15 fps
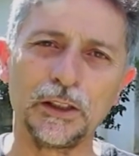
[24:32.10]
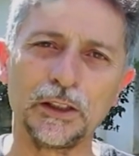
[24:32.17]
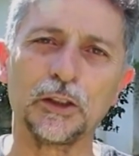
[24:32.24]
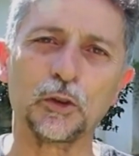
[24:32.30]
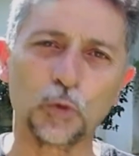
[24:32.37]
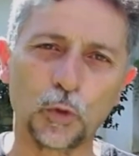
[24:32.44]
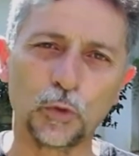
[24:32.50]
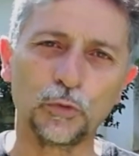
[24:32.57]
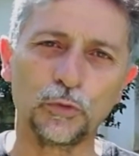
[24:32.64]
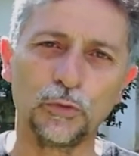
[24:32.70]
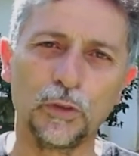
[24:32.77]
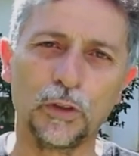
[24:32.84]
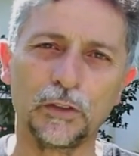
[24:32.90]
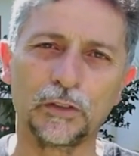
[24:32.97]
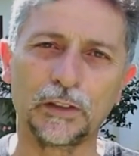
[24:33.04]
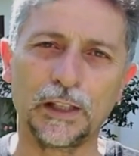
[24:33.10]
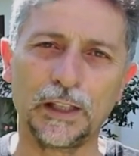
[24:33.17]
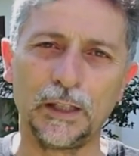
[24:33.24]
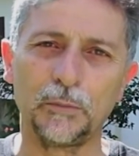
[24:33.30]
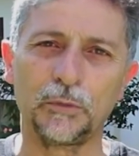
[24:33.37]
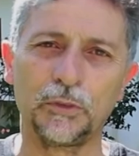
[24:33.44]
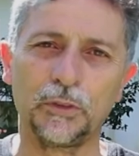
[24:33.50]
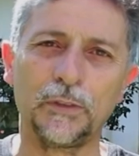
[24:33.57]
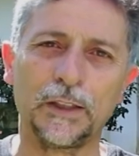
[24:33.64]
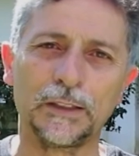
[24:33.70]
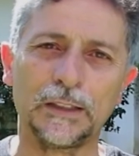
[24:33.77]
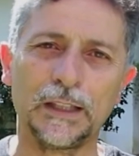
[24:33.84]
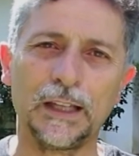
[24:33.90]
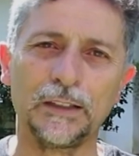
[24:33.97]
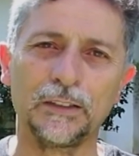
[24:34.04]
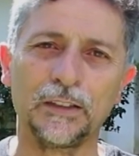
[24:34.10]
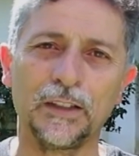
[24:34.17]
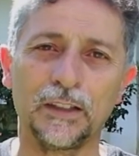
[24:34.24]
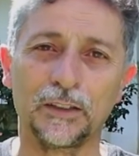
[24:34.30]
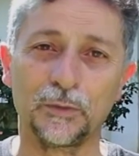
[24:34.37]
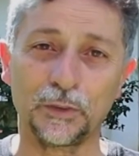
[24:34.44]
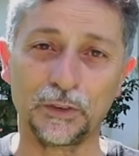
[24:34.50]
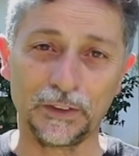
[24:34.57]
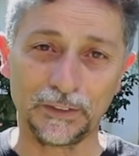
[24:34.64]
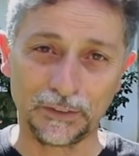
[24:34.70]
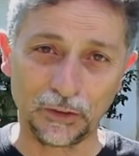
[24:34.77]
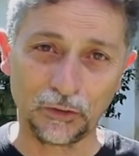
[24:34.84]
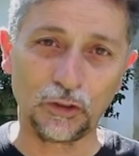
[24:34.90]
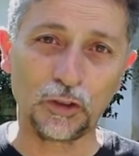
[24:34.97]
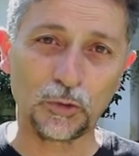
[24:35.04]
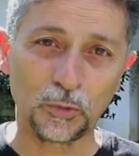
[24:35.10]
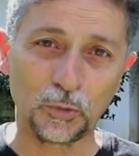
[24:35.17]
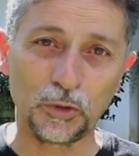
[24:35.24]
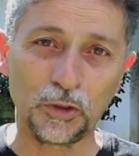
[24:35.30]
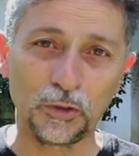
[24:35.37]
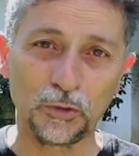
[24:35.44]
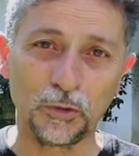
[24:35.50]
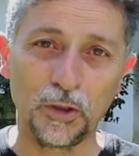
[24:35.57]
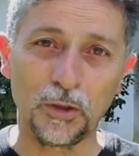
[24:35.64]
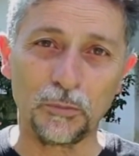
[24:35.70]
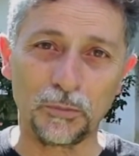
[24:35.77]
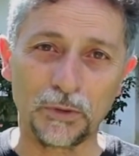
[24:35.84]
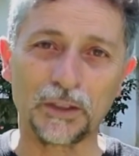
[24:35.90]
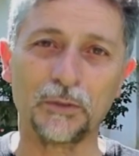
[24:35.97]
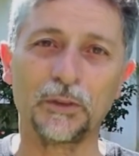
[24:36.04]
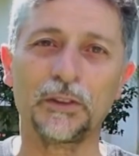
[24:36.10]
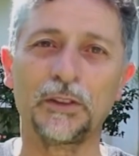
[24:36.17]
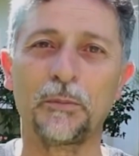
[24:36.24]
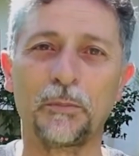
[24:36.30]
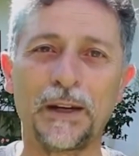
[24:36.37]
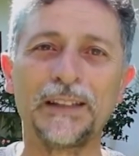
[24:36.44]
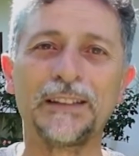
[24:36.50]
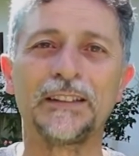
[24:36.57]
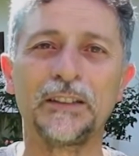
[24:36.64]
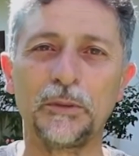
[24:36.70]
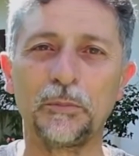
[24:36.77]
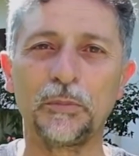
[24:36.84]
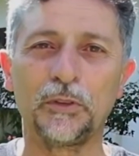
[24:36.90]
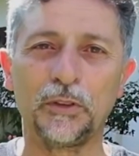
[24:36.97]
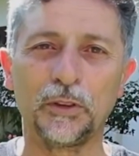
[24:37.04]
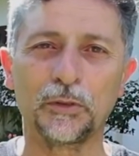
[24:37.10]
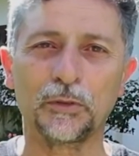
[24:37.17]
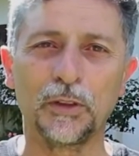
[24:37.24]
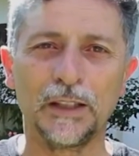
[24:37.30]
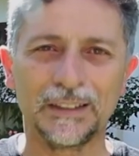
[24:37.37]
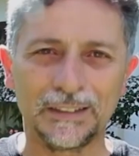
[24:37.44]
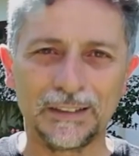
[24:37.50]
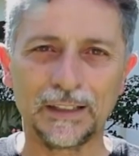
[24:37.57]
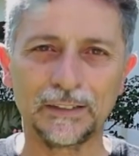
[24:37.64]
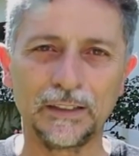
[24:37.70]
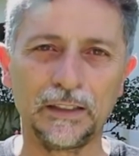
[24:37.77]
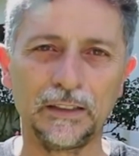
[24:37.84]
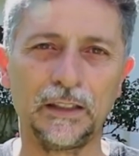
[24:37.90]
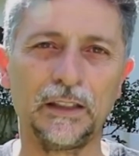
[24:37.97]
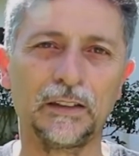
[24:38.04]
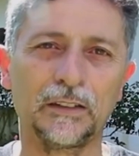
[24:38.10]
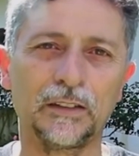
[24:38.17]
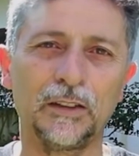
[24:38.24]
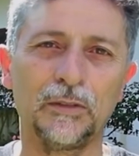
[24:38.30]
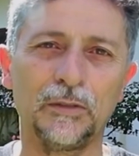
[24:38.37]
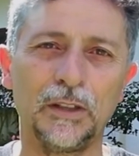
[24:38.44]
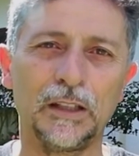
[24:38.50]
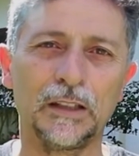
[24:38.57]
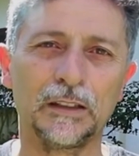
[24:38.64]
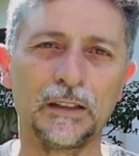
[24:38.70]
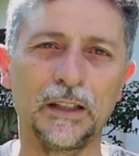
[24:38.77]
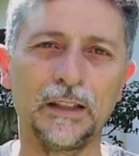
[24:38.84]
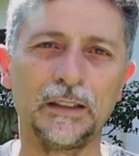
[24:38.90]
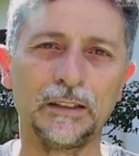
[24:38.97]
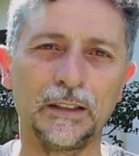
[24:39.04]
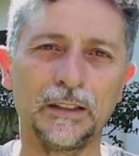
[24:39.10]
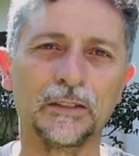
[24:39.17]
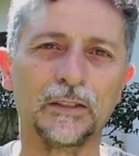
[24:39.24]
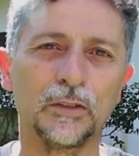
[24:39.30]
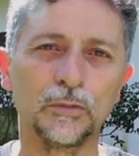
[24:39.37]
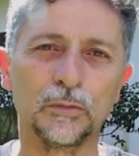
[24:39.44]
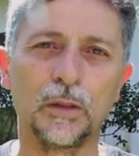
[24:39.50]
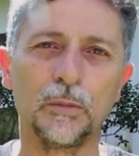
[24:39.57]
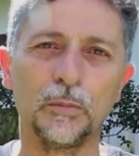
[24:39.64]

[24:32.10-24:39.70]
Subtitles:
It's a work that all of us want you to be included in, for you to join this intention, which is the intention of love, for sure.